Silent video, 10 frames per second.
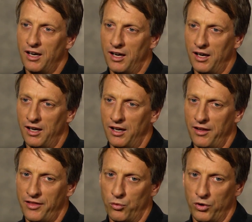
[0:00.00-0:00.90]

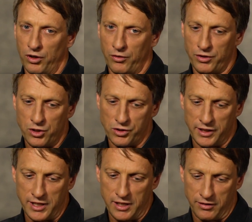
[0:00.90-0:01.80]
uh, that were
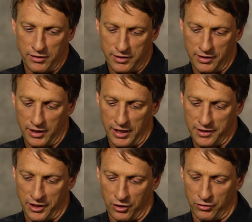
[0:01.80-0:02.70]
usually uh,
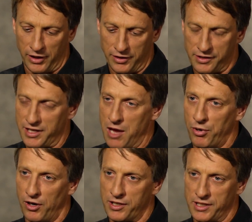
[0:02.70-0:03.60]
centered around the skate
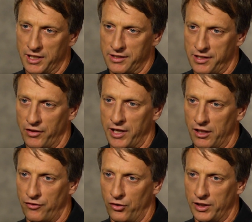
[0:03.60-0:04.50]
parks in Southern
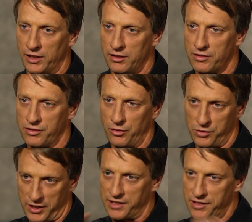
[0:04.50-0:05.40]
California. So there
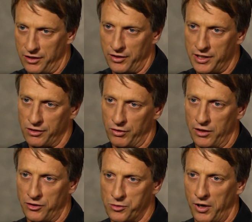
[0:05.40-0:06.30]
was like a series
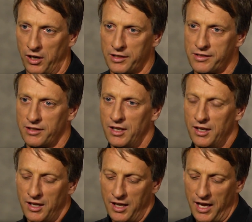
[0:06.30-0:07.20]
around those parks,
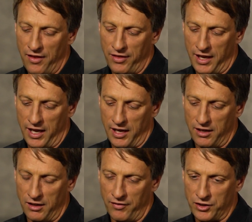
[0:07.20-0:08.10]
and
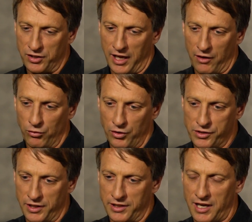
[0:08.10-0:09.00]
then eventually I
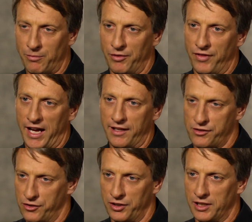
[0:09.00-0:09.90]
rose to the top of that
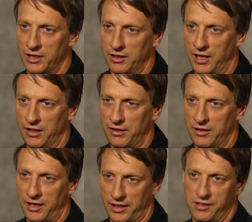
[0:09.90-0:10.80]
circuit, and
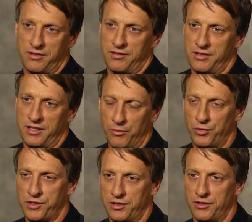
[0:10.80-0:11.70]
the next step
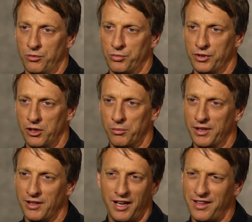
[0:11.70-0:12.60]
was to turn pro.
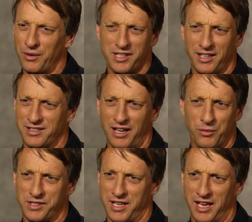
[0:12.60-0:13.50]
But that was at a time
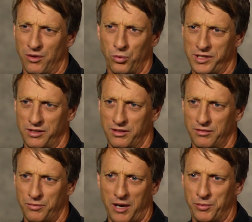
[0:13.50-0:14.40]
when skating
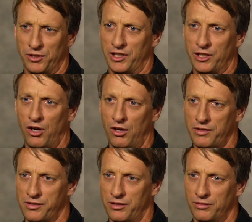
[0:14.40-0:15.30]
wasn't popular at all,
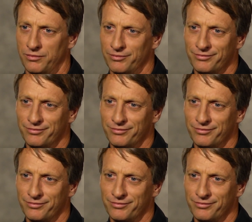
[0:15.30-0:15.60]
so